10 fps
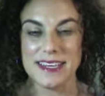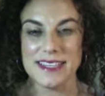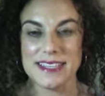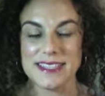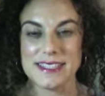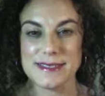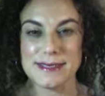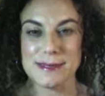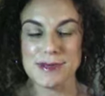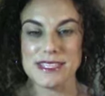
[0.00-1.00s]
that's
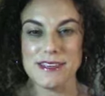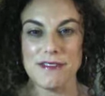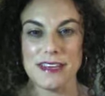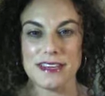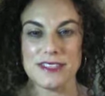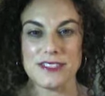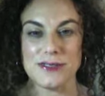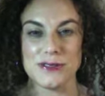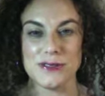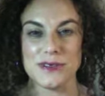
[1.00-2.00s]
specific
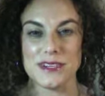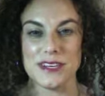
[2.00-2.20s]
to